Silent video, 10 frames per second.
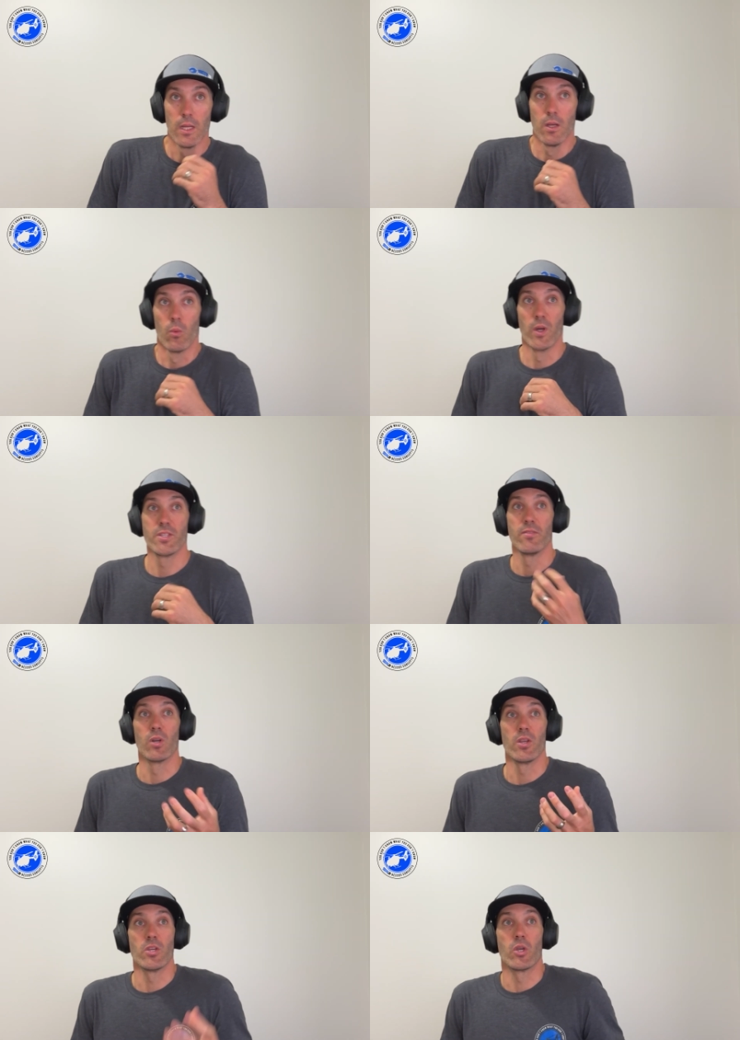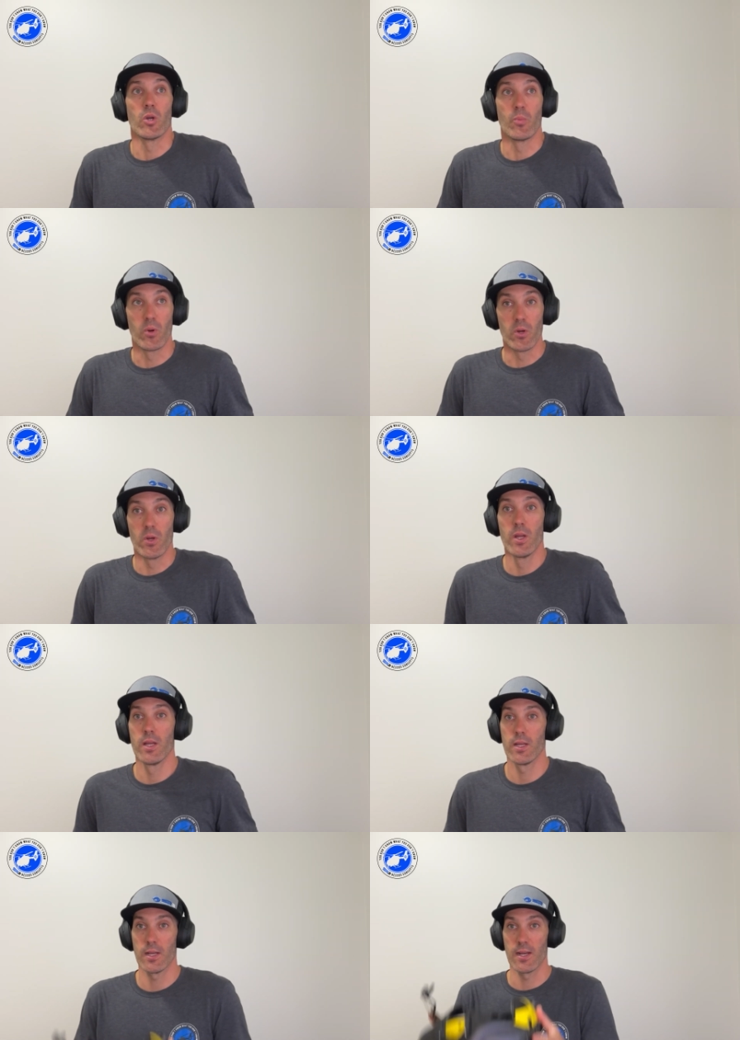Once you've got your GoPro
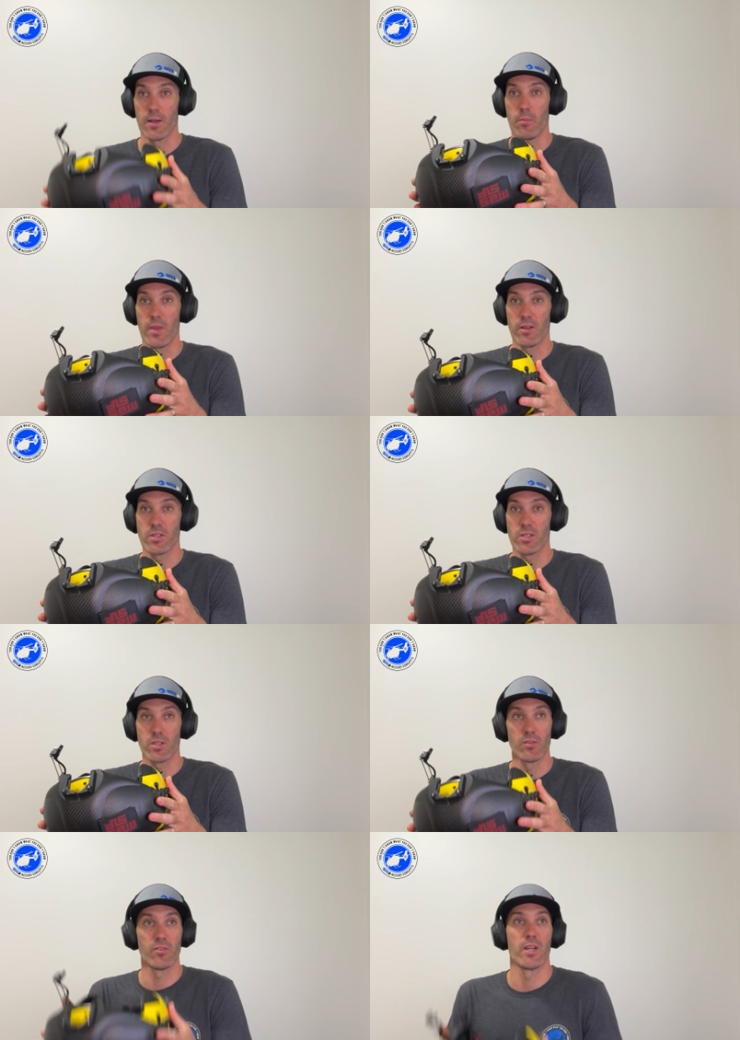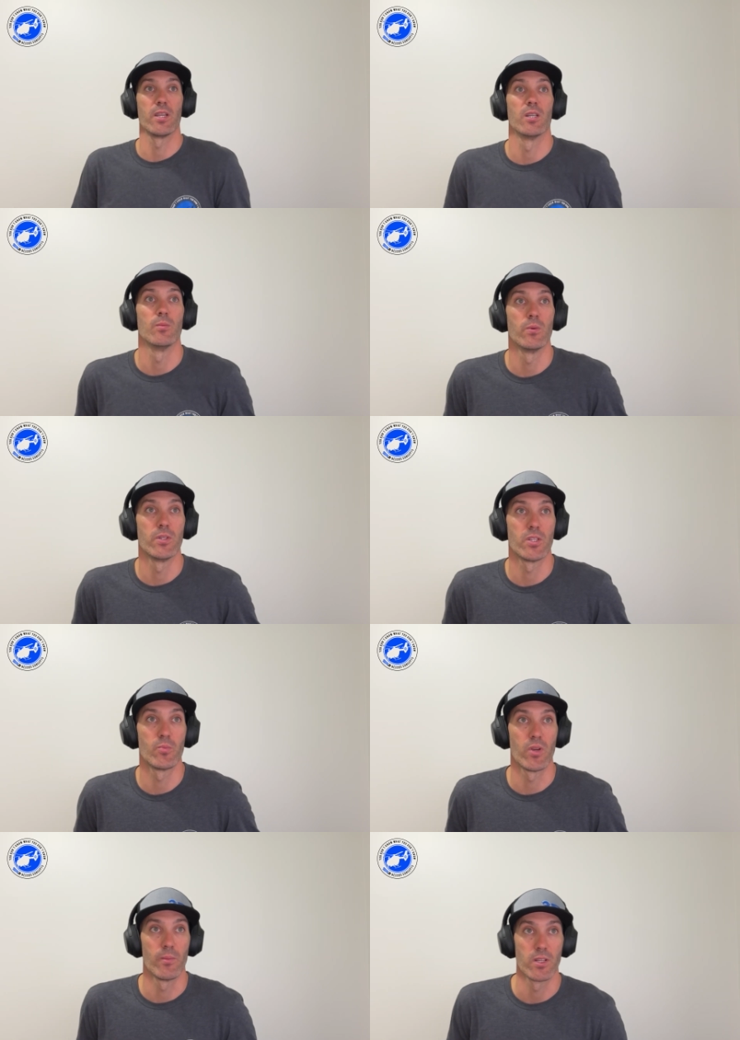mounted to the front of your helmet, which is
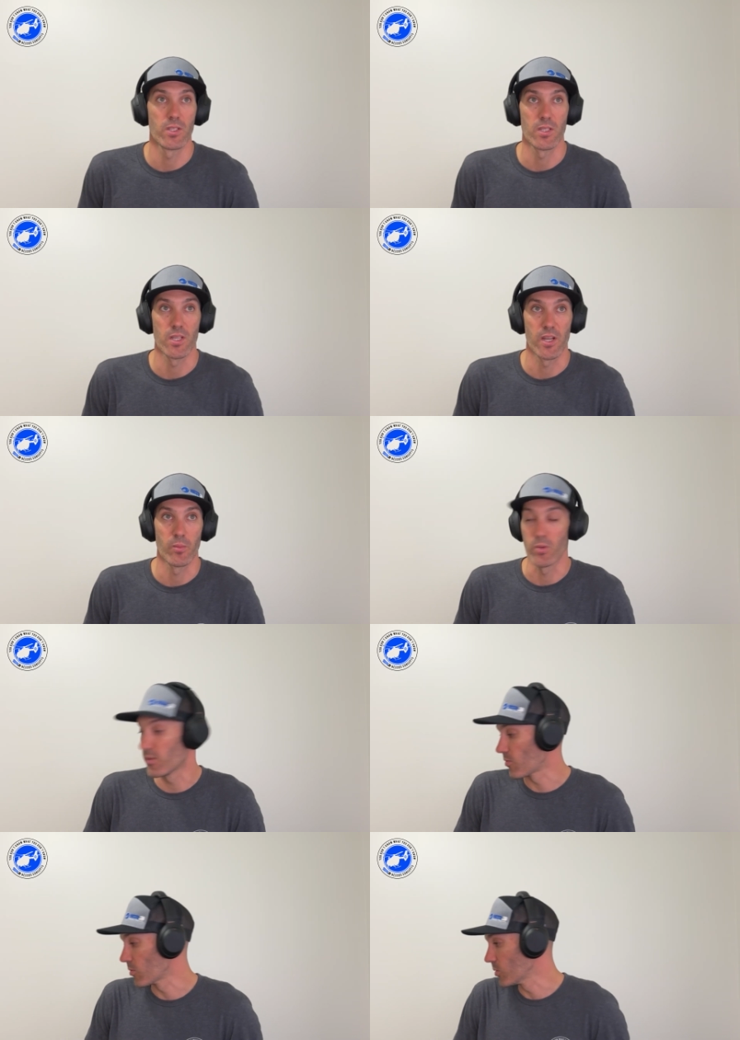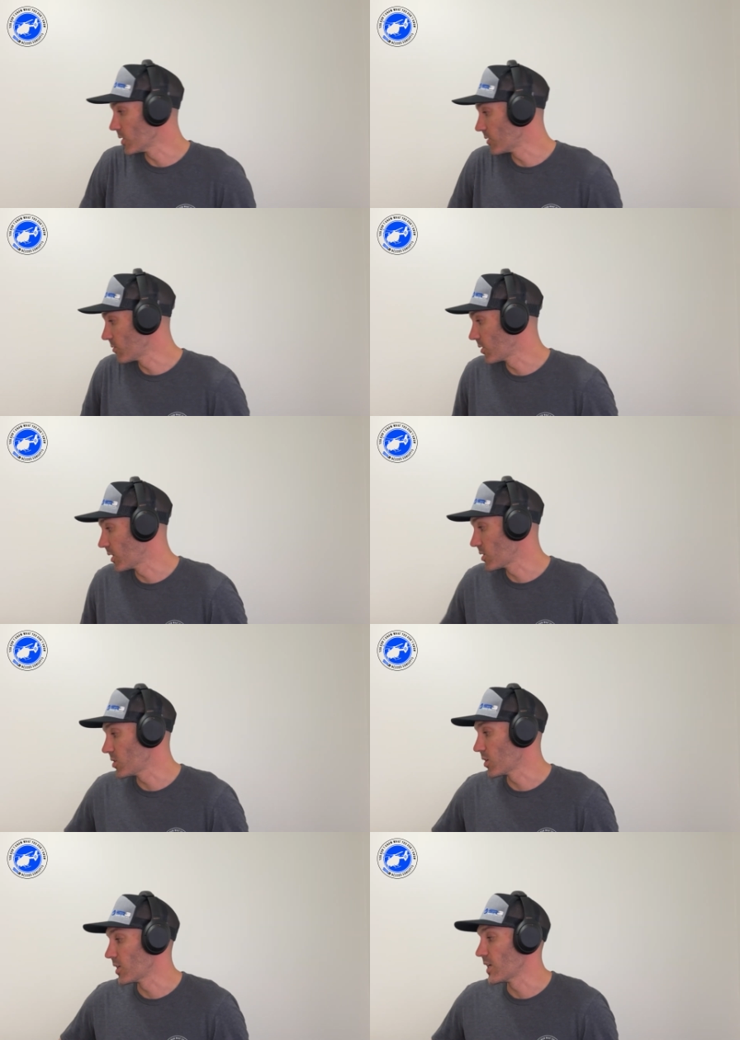pretty much the starting point for all the different things,
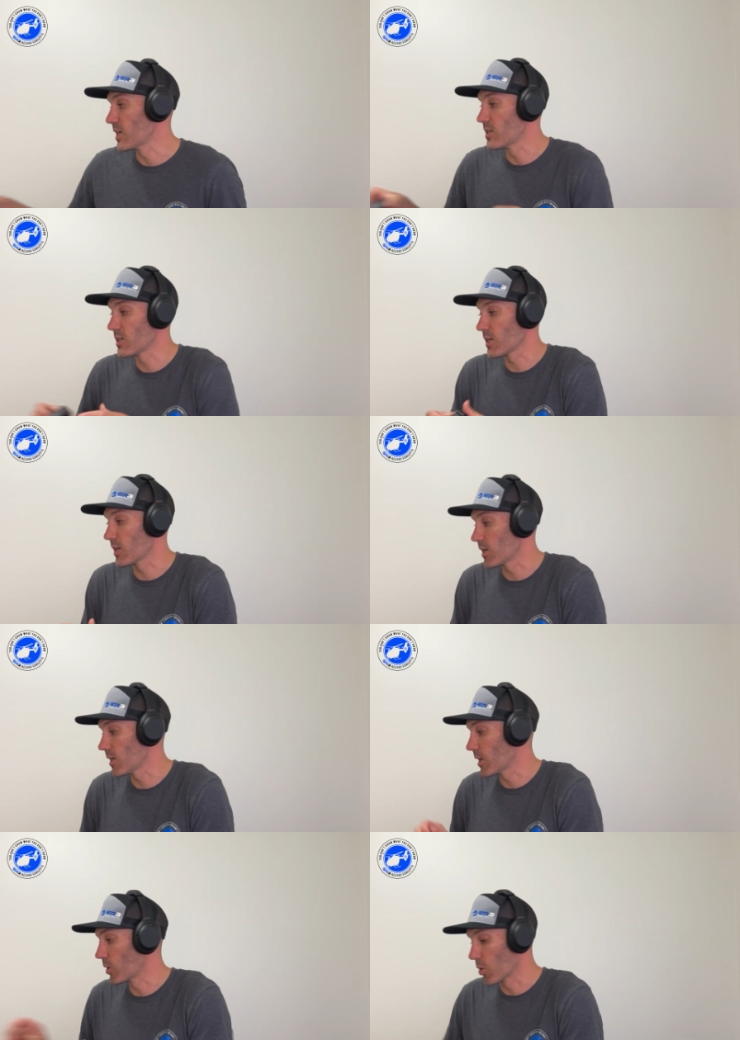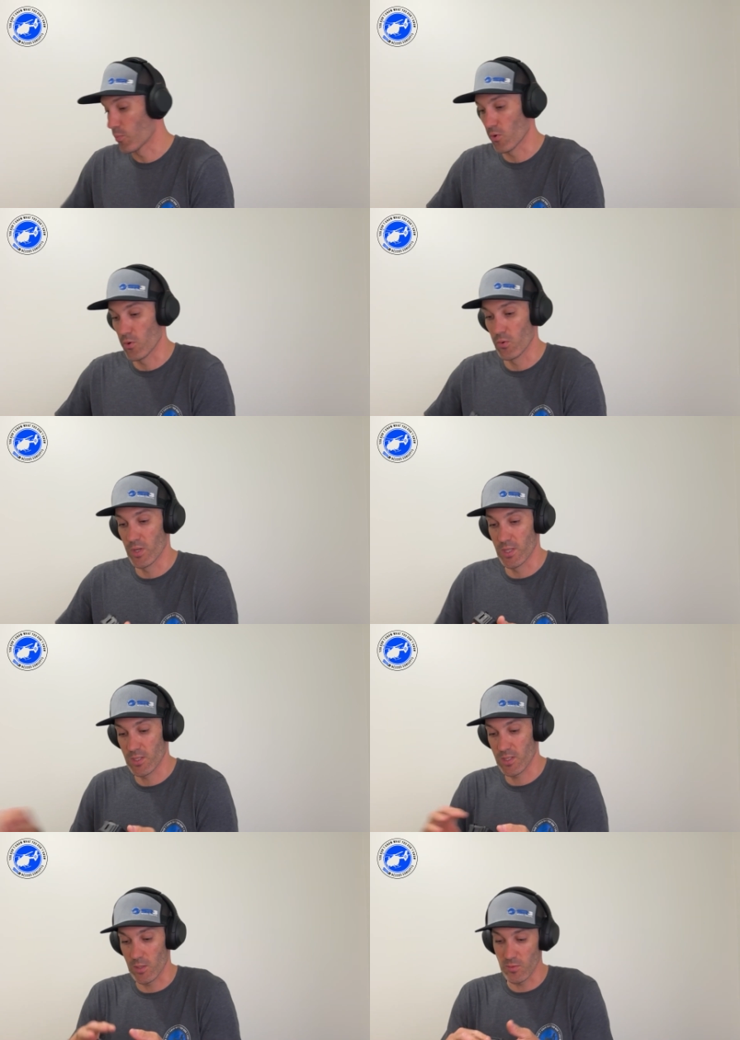you're gonna need a GoPro
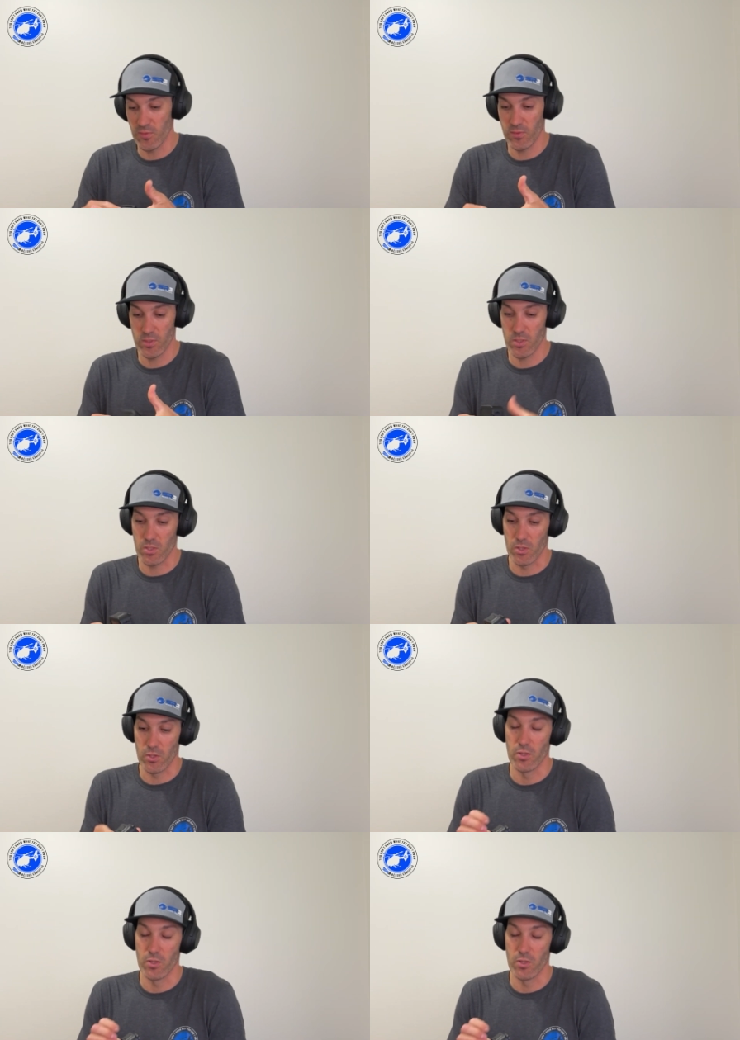itself. So